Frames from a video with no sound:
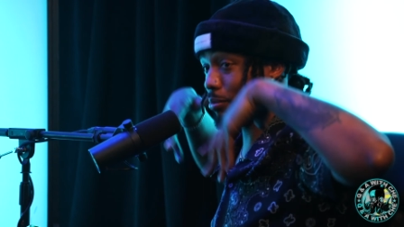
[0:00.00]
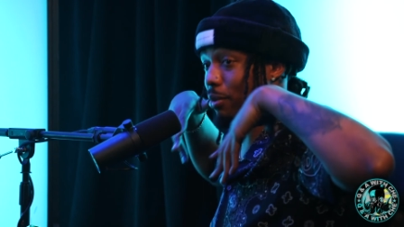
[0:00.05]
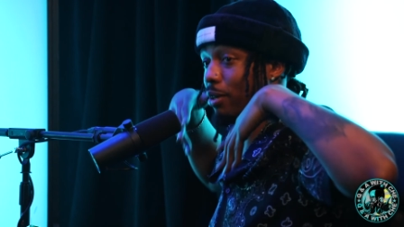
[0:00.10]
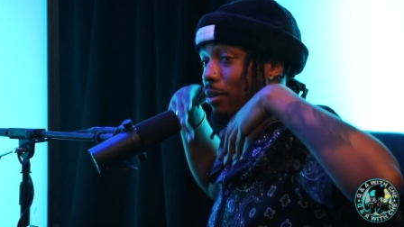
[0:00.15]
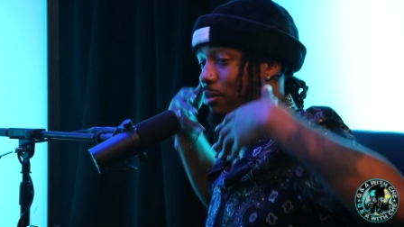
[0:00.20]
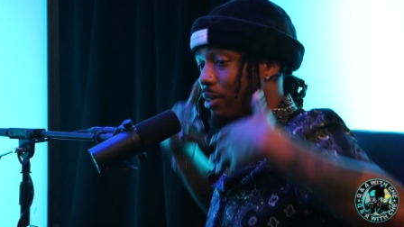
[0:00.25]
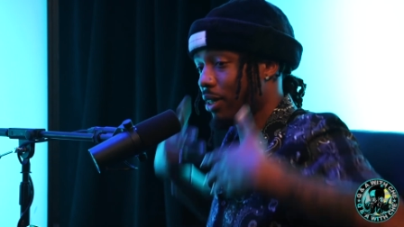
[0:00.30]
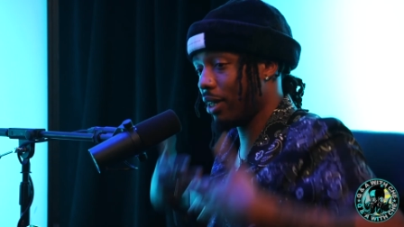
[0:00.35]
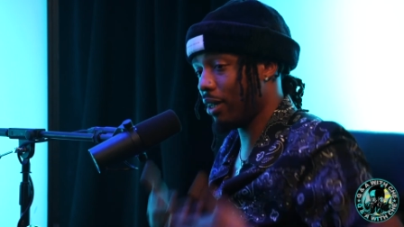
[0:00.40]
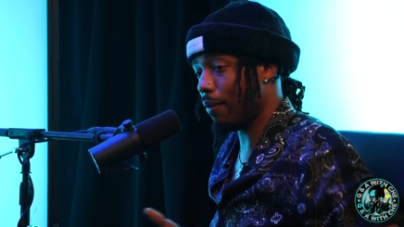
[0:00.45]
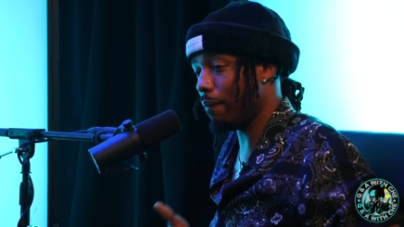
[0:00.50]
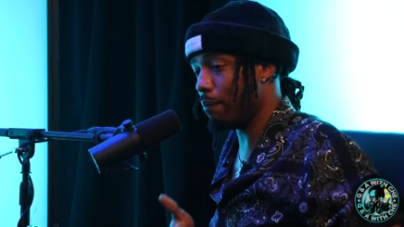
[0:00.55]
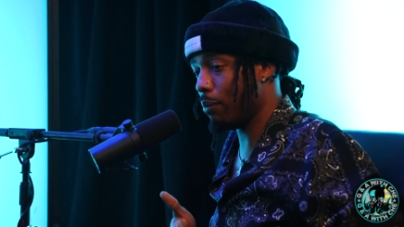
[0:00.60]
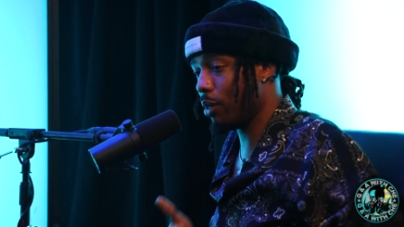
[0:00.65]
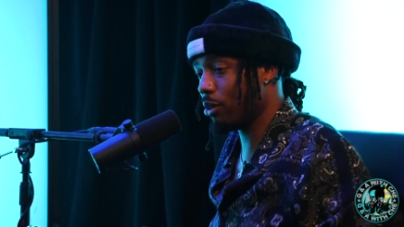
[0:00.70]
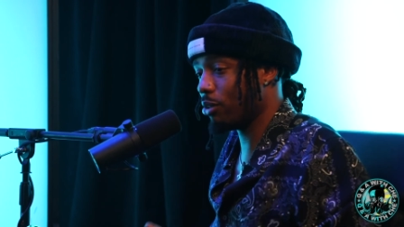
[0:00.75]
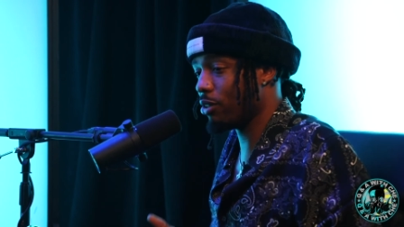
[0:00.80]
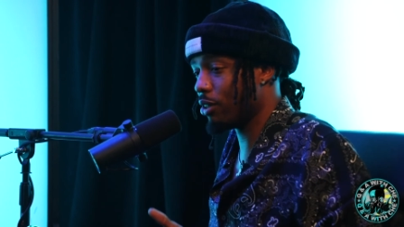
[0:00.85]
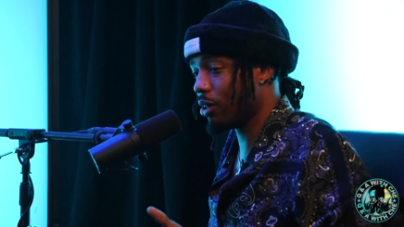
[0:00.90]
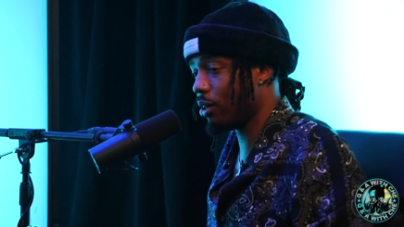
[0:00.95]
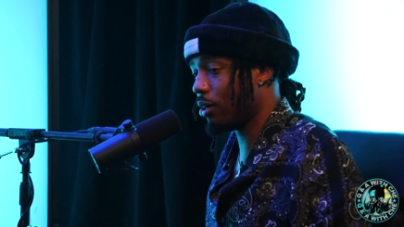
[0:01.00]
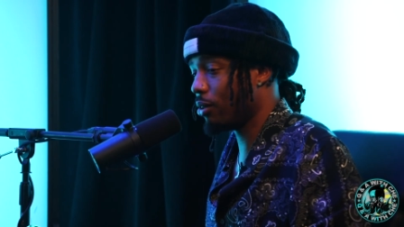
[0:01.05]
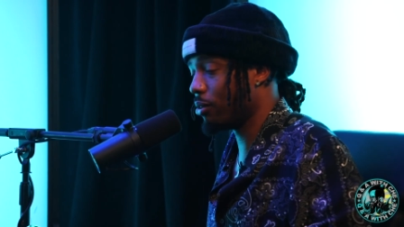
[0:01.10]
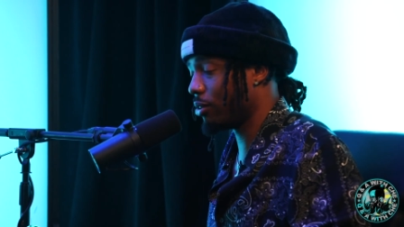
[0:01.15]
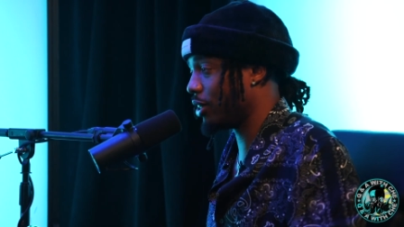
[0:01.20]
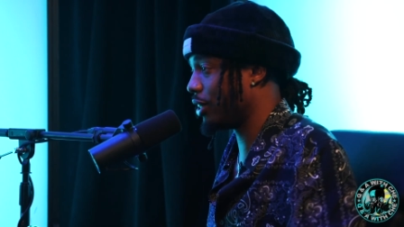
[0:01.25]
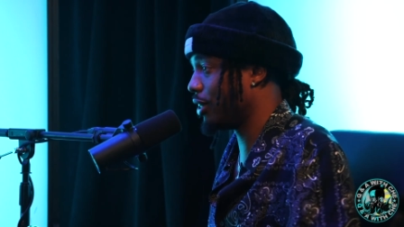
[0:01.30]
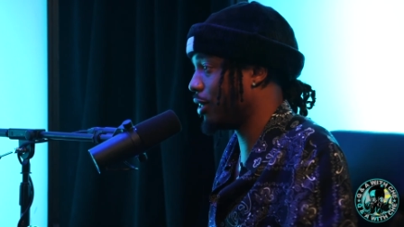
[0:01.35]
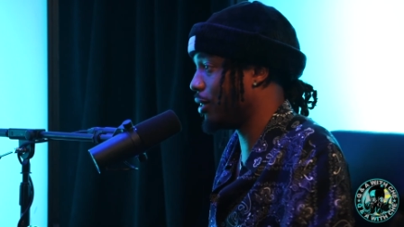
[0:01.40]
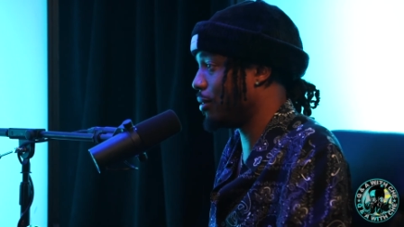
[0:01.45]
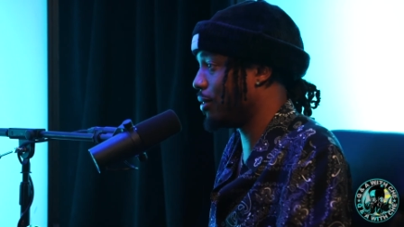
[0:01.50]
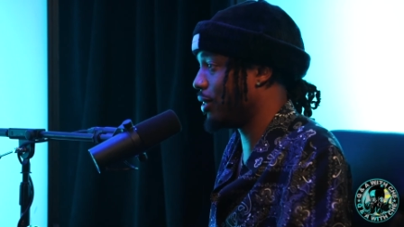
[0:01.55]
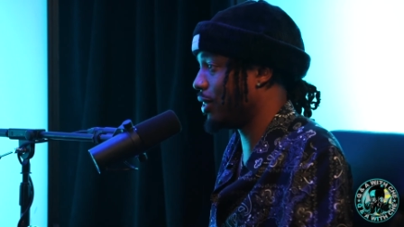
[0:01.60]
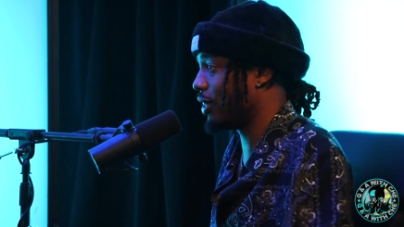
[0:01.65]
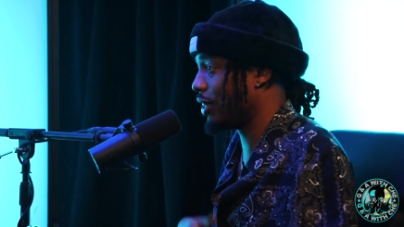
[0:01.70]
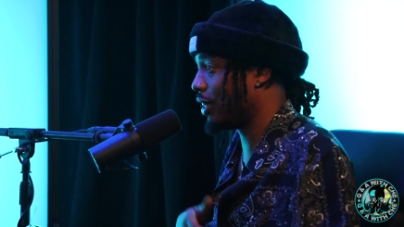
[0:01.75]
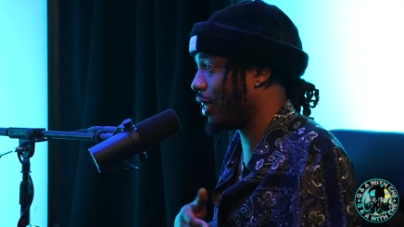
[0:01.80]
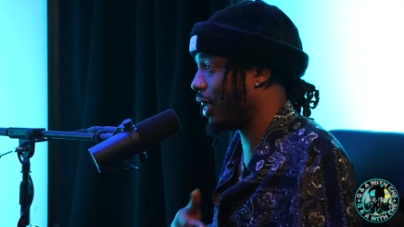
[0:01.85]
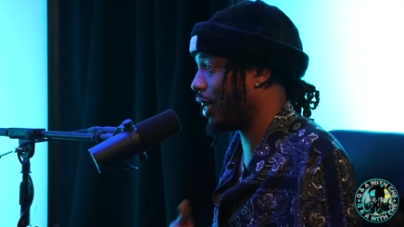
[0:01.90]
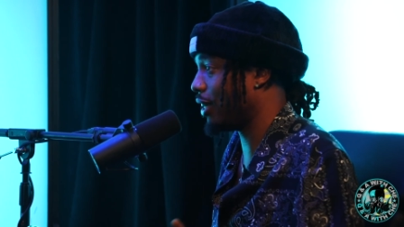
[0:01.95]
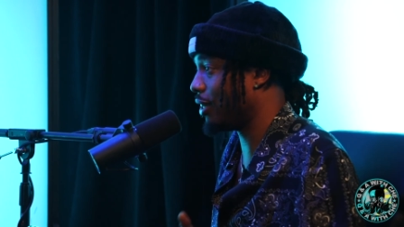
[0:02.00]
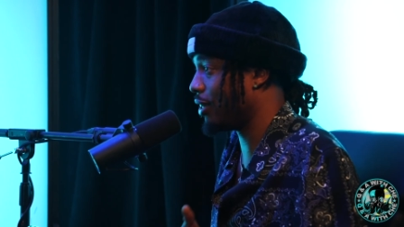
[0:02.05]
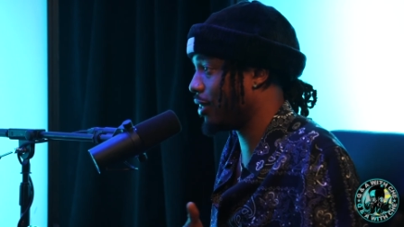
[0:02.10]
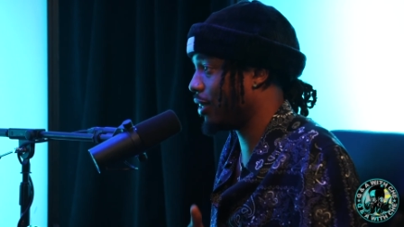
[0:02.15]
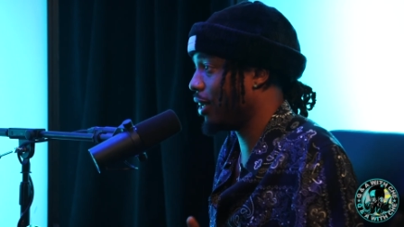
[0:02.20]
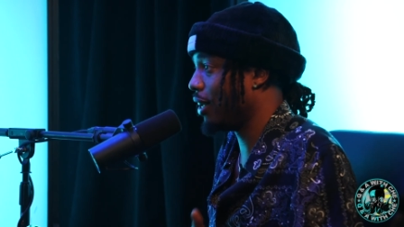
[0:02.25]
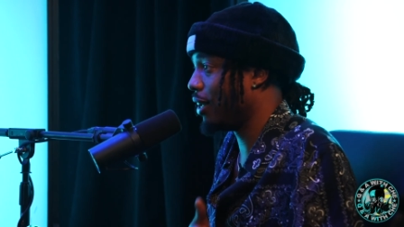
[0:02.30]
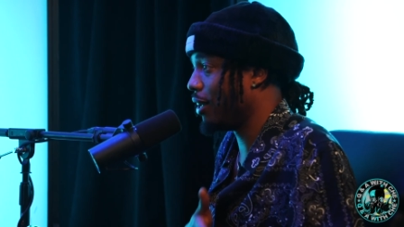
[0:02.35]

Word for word: But I'm saying, build your own ship. Just like